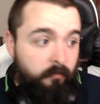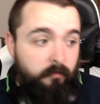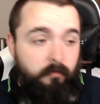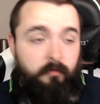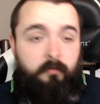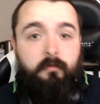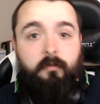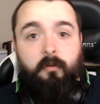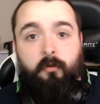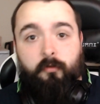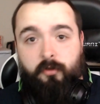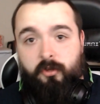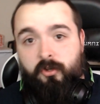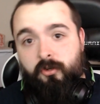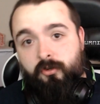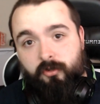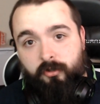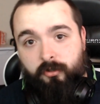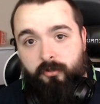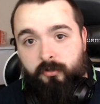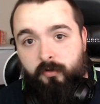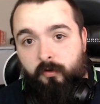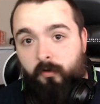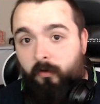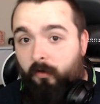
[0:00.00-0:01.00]
Like you
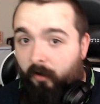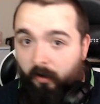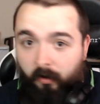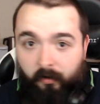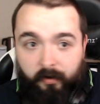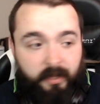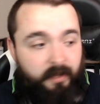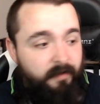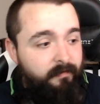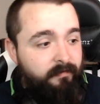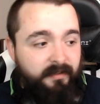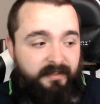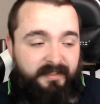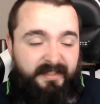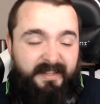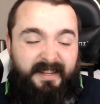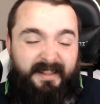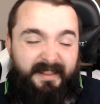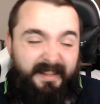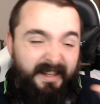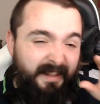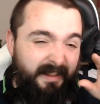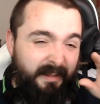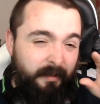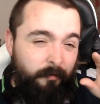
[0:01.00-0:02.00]
just saw, I even said
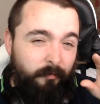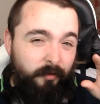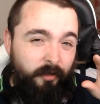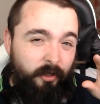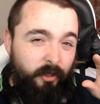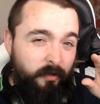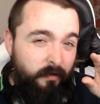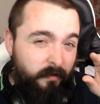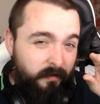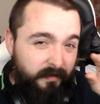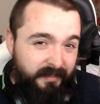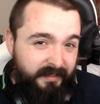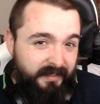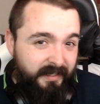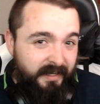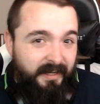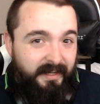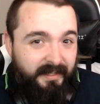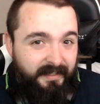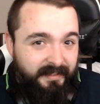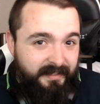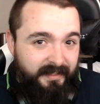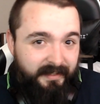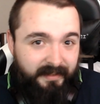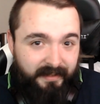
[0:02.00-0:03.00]
that there were
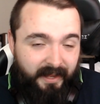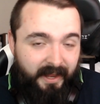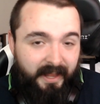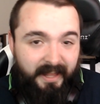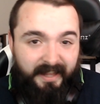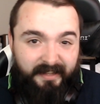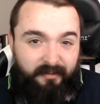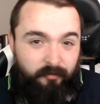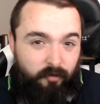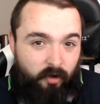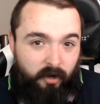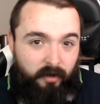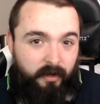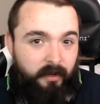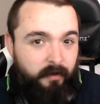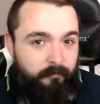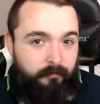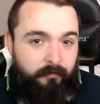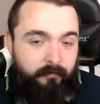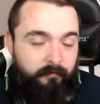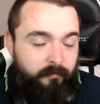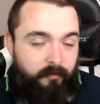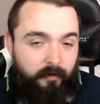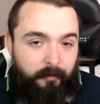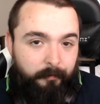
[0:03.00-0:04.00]
scenes in there, not
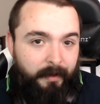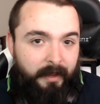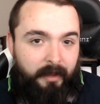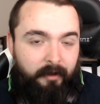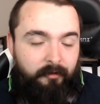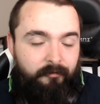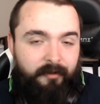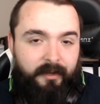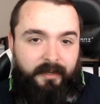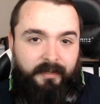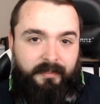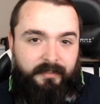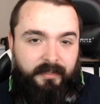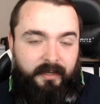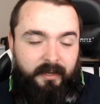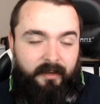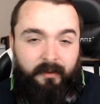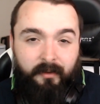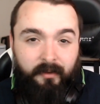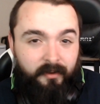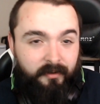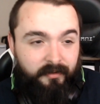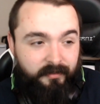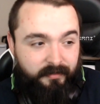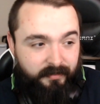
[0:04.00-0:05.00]
even from Hellraiser.
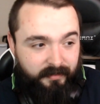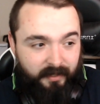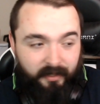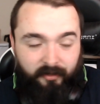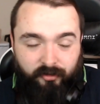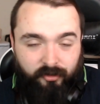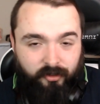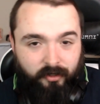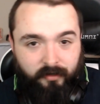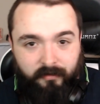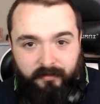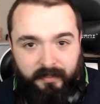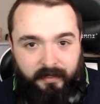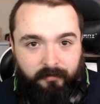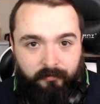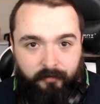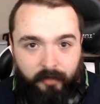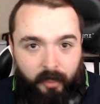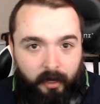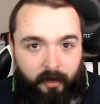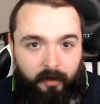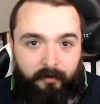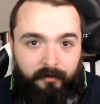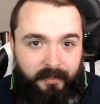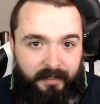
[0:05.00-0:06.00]
So that shows how
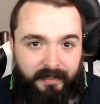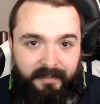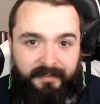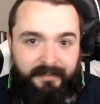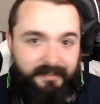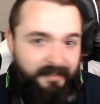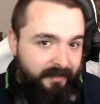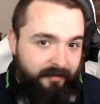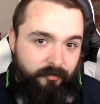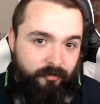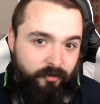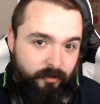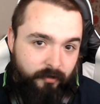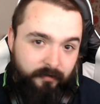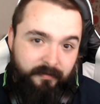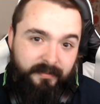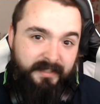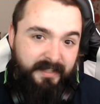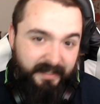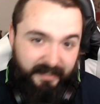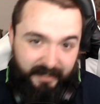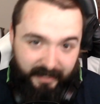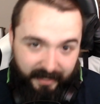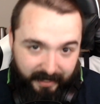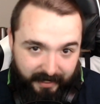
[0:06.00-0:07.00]
dark Indiana Jones
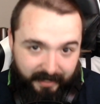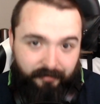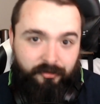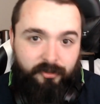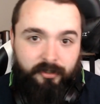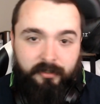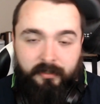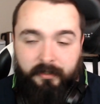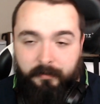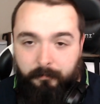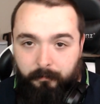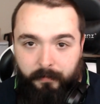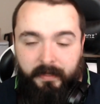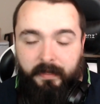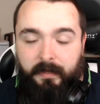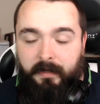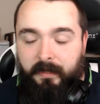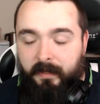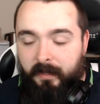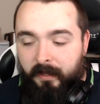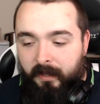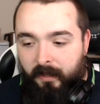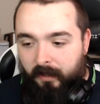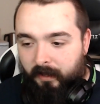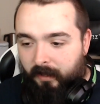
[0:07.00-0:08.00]
can actually be.
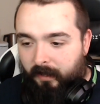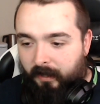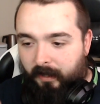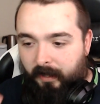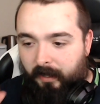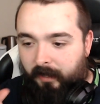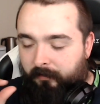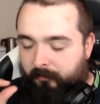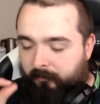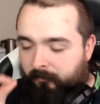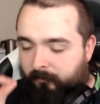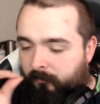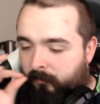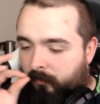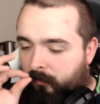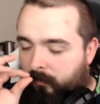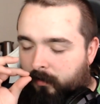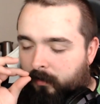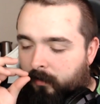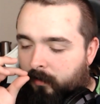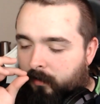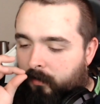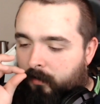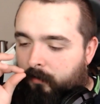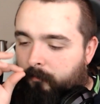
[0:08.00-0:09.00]
And
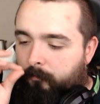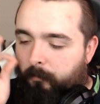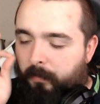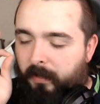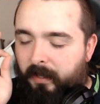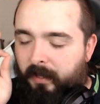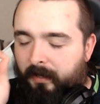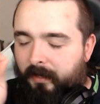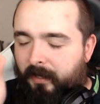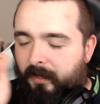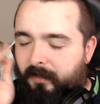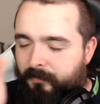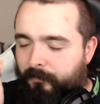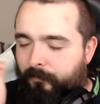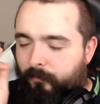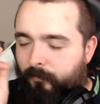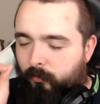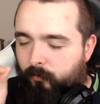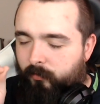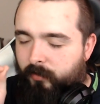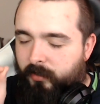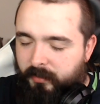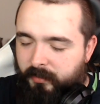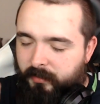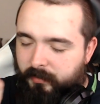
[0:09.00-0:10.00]
Pinhead's
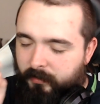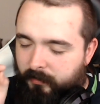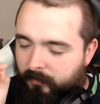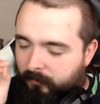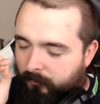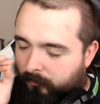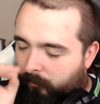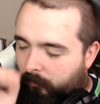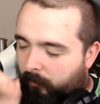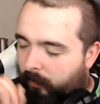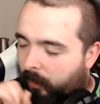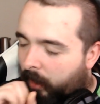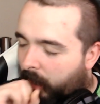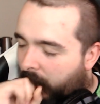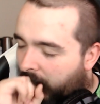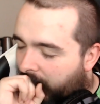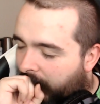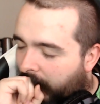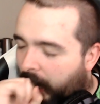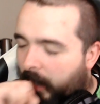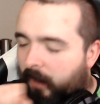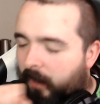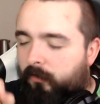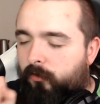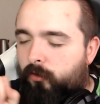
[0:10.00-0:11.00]
voice, like
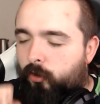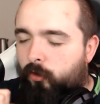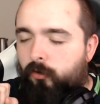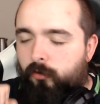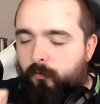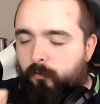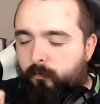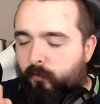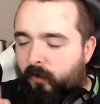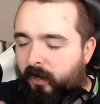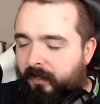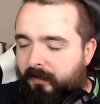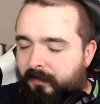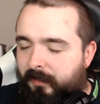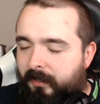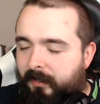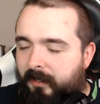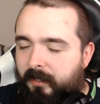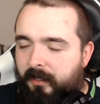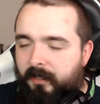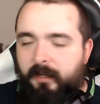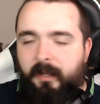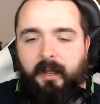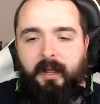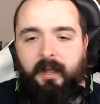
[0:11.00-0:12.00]
Doug
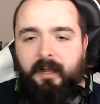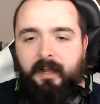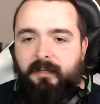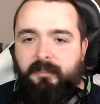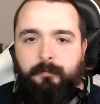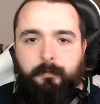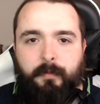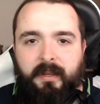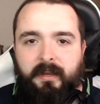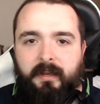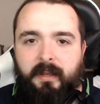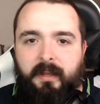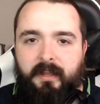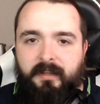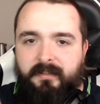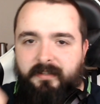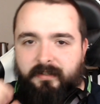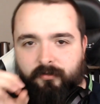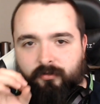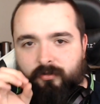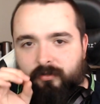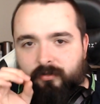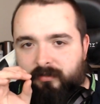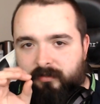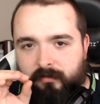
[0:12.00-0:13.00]
Bradley as Pinhead,
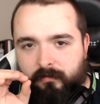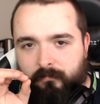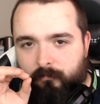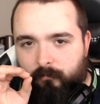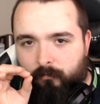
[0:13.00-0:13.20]
is just,